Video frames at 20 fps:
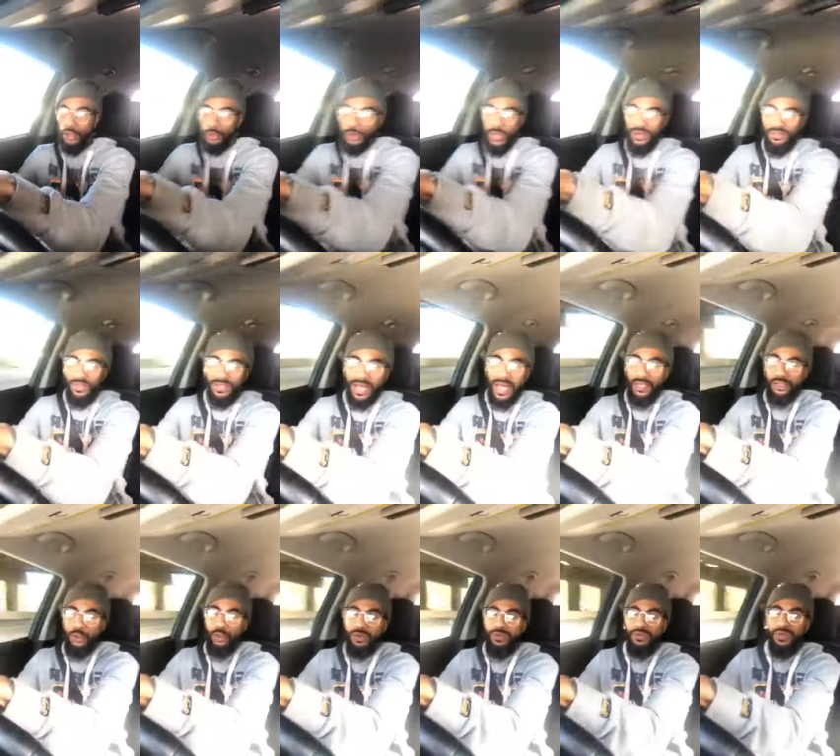You have a
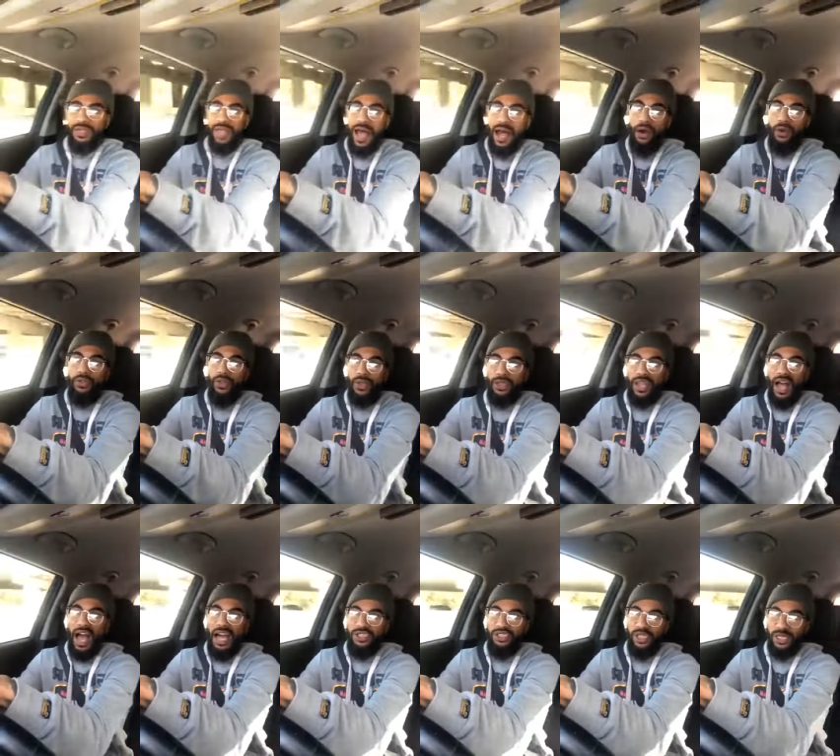you have allowed the
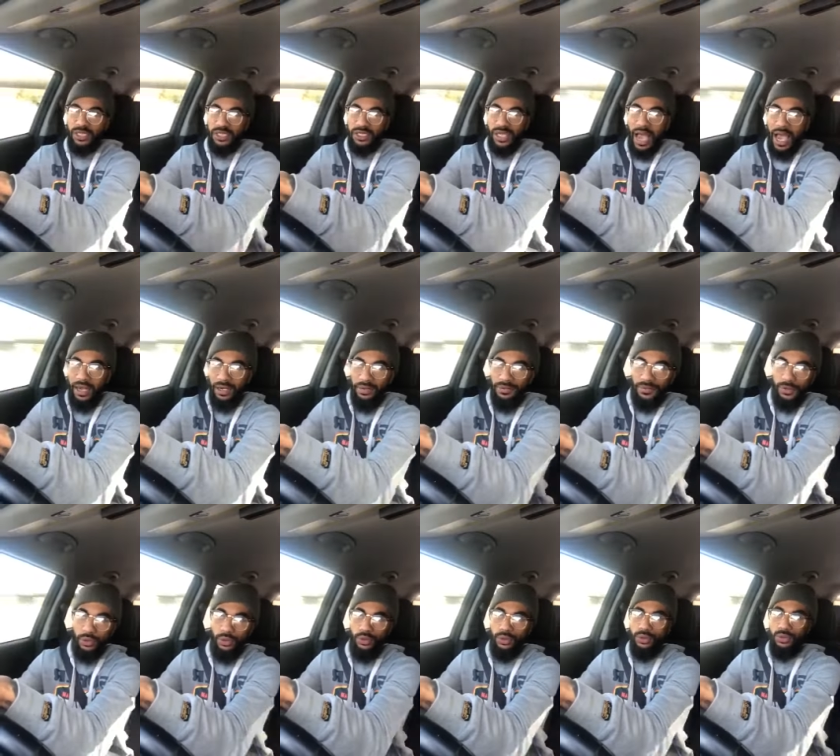logic side of
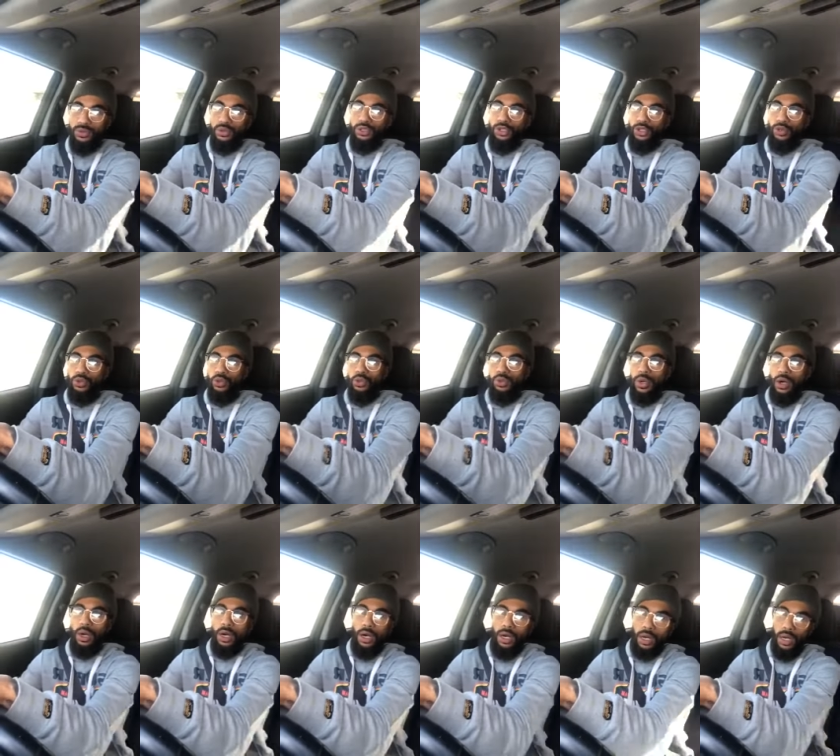you
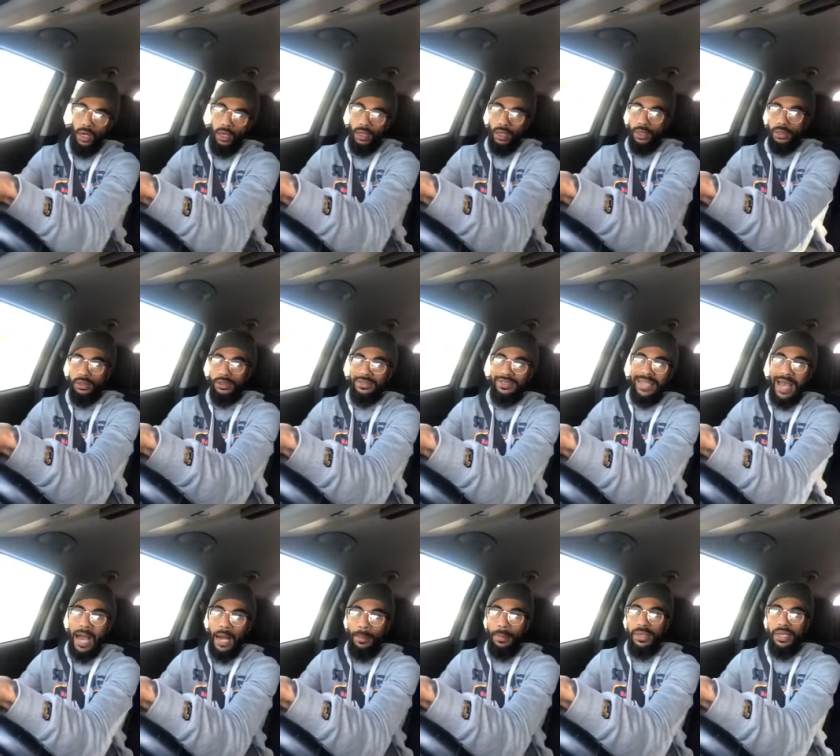to uh,
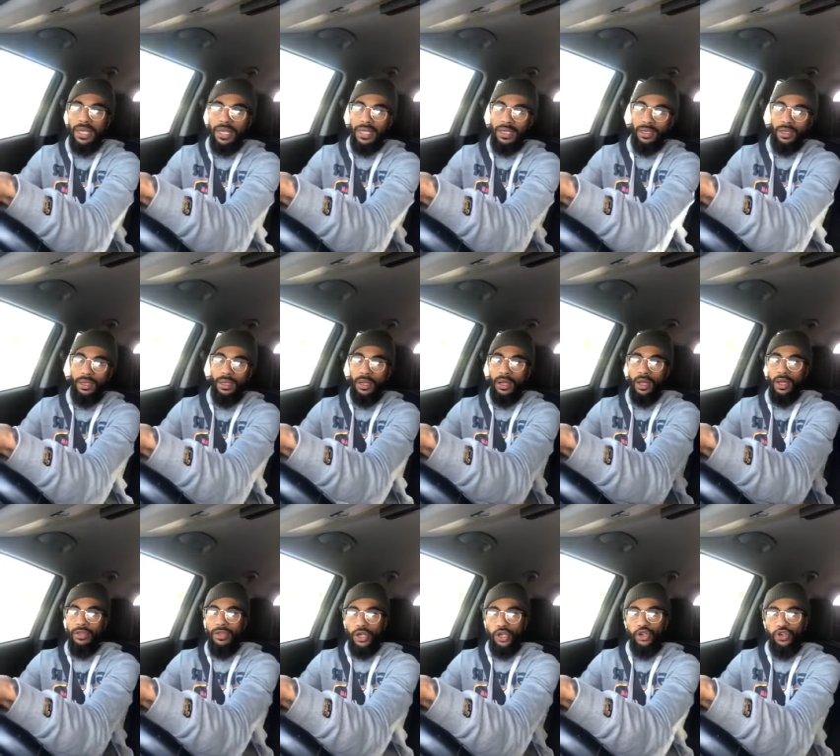dominate
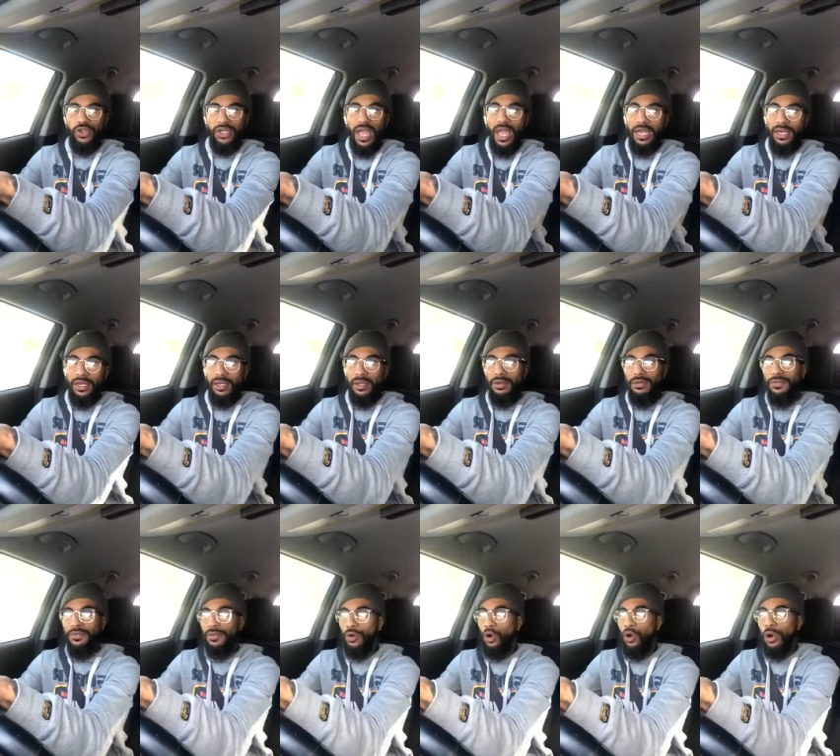the
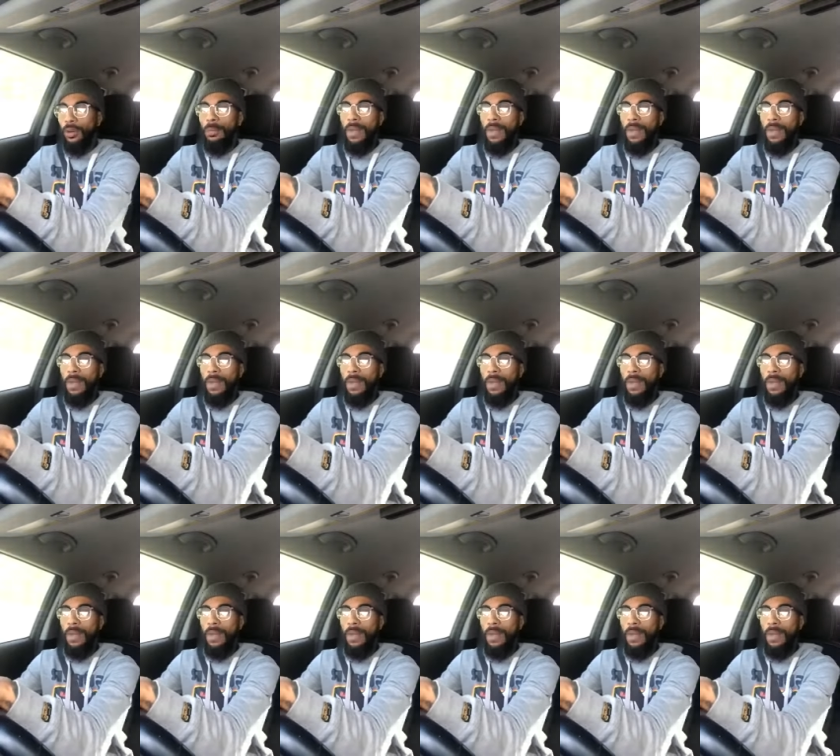creative or